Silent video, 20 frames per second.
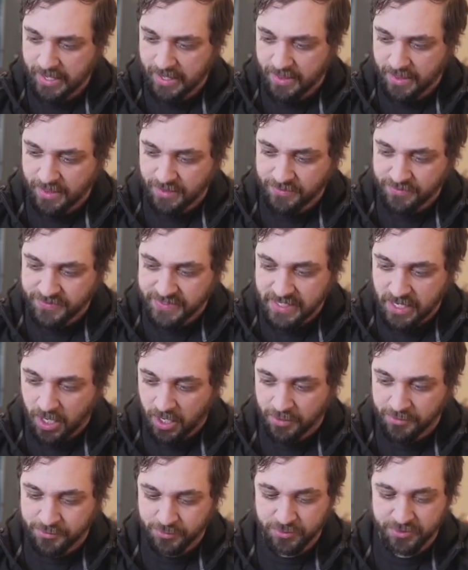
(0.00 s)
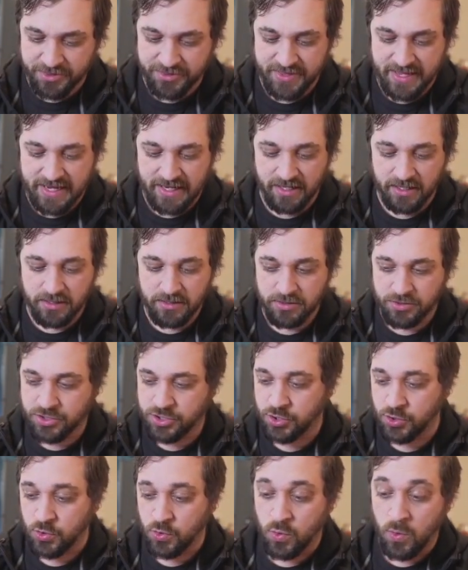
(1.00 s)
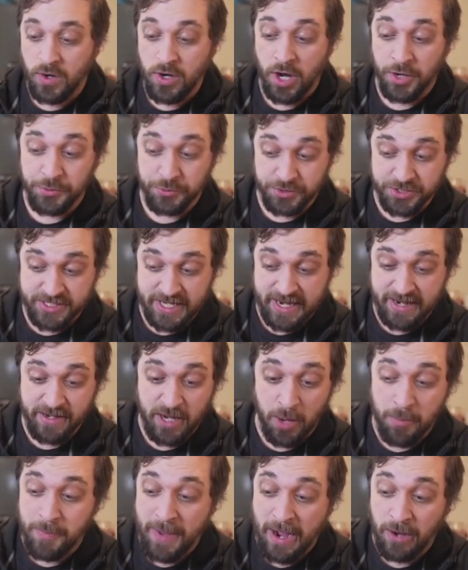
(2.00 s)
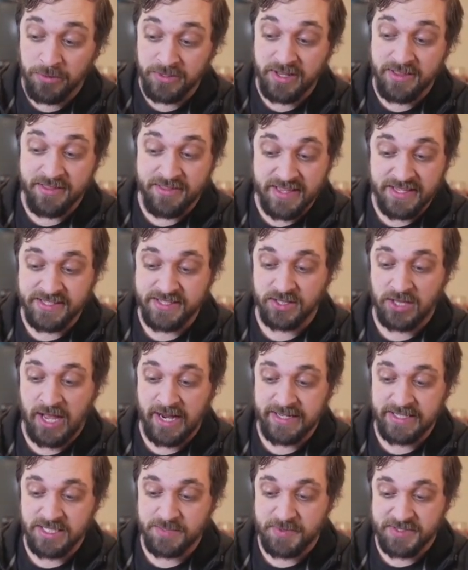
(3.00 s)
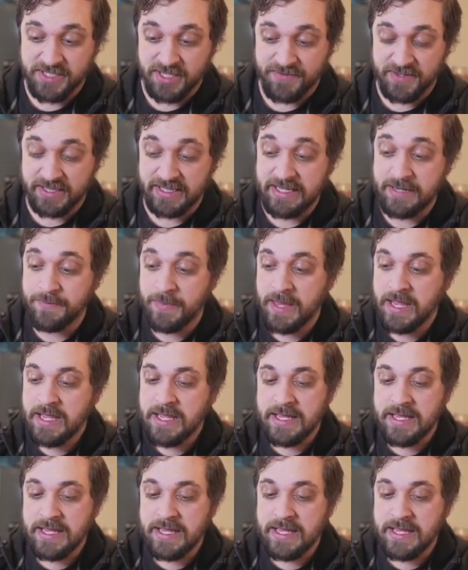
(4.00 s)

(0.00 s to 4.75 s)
And the other thing to understand about this line specifically